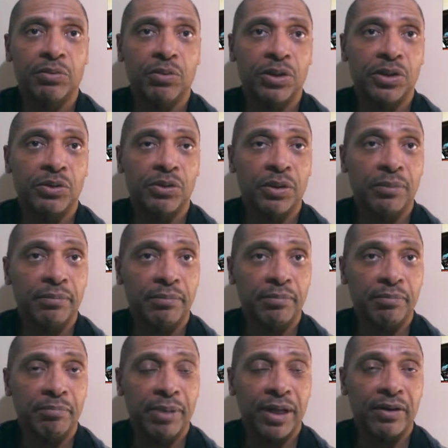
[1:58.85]
we're doing
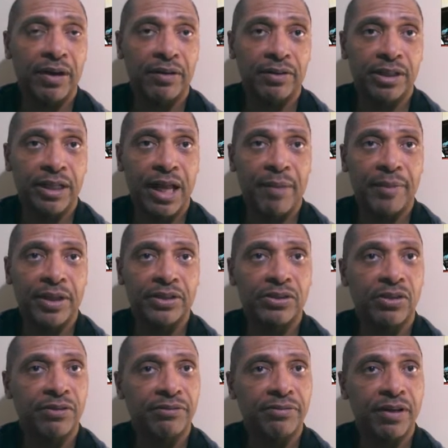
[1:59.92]
better aerodynamics
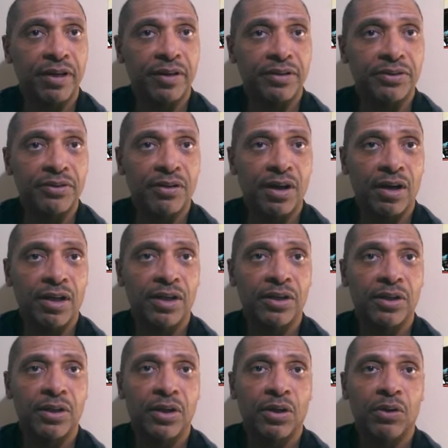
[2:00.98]
on the front of the truck,
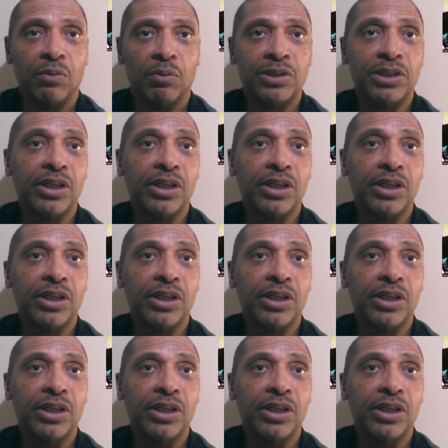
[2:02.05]
which